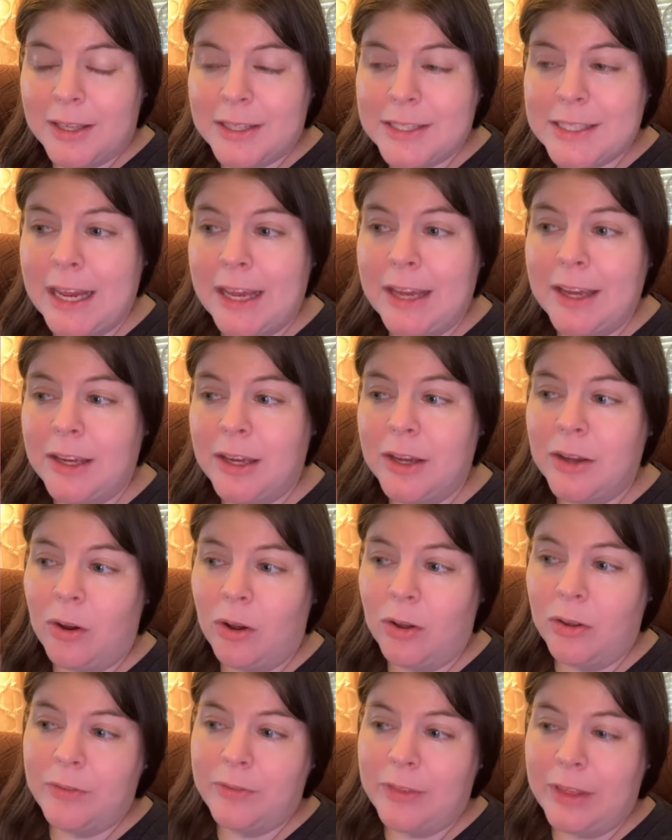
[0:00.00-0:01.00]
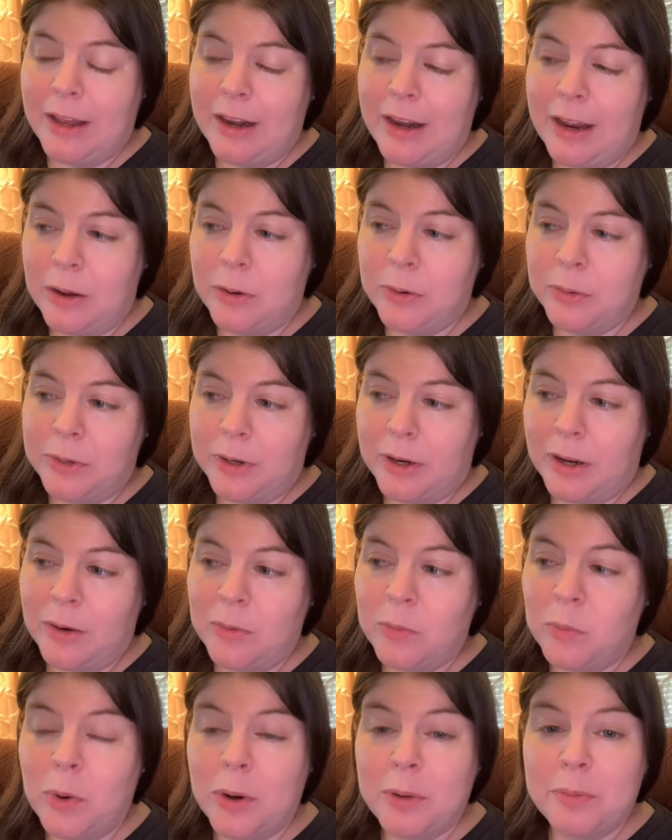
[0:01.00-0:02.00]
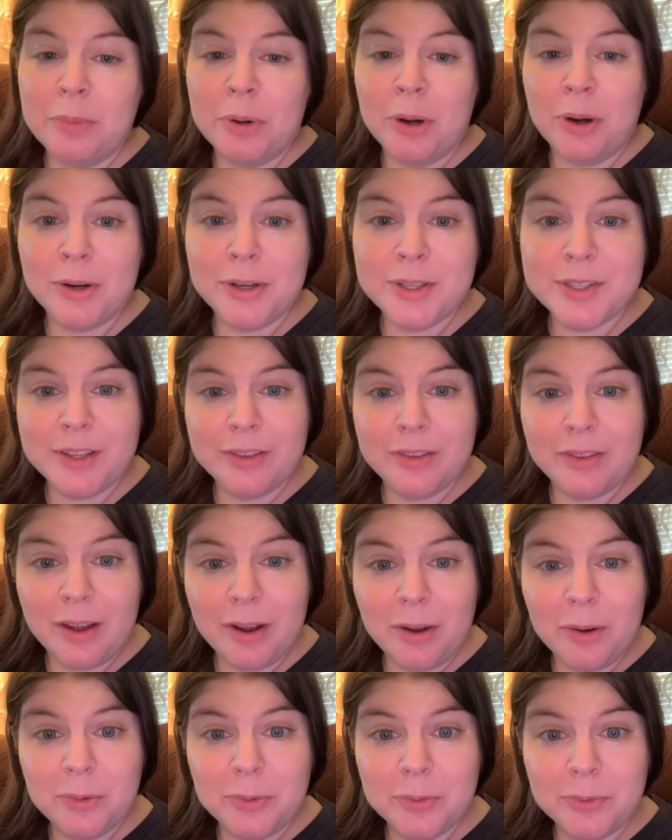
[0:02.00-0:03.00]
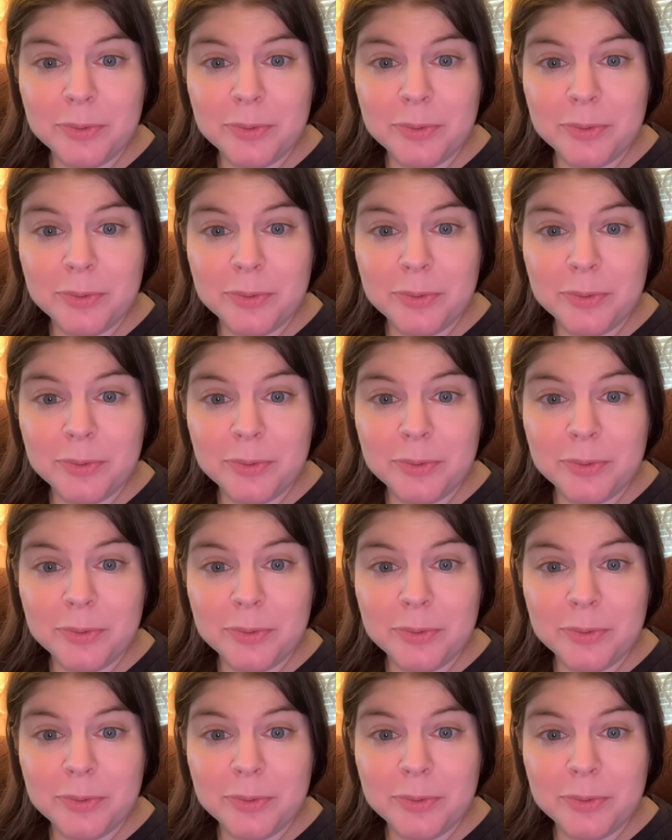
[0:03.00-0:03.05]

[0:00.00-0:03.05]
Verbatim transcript: taking all of that out on one person, though,